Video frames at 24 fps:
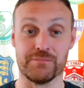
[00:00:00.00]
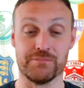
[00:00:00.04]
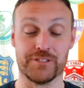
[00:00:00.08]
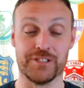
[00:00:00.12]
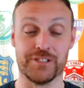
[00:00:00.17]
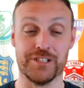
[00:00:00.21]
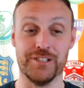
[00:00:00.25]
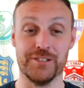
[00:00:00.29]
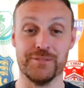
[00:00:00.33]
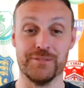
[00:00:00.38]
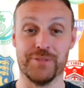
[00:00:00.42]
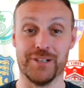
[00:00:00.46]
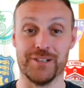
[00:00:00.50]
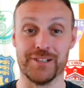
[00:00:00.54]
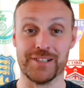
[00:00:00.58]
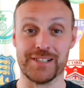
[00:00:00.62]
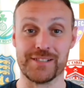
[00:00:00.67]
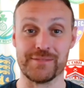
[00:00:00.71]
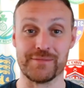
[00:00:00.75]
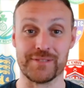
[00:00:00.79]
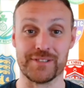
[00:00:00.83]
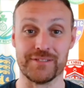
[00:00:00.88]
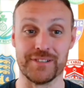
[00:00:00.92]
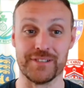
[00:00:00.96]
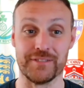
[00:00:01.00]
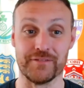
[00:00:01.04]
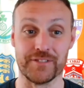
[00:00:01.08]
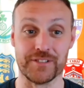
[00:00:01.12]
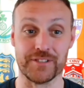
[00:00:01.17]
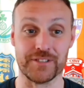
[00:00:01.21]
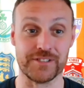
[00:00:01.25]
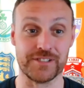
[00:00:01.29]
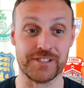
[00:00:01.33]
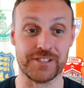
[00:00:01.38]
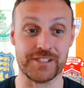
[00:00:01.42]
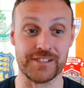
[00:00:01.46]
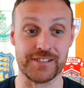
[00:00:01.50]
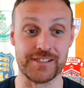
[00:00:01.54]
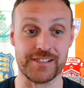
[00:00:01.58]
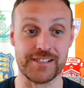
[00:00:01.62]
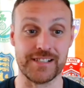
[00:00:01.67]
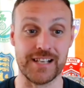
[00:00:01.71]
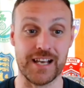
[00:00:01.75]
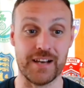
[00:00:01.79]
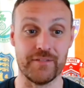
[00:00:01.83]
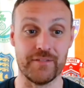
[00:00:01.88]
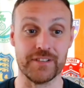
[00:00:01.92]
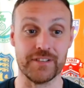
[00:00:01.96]
With 2 points between first and
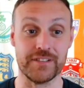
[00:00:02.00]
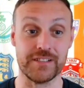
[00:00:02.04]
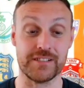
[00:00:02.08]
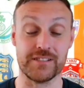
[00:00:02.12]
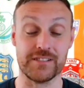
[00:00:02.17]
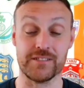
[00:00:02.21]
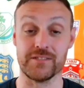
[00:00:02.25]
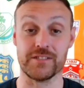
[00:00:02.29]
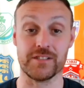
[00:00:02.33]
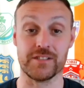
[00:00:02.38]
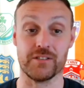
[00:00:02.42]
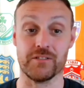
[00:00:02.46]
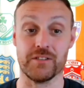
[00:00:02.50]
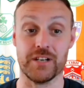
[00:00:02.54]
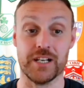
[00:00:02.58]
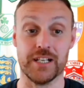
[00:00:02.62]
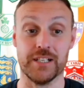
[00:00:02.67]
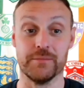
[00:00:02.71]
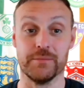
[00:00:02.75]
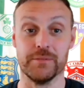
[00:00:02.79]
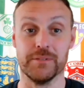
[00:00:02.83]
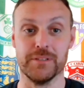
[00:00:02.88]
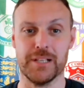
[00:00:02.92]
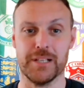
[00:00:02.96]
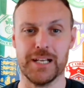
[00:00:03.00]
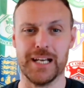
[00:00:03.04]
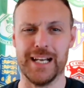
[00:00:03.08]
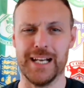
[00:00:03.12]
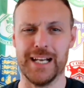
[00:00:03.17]
seventh, it's just incredible.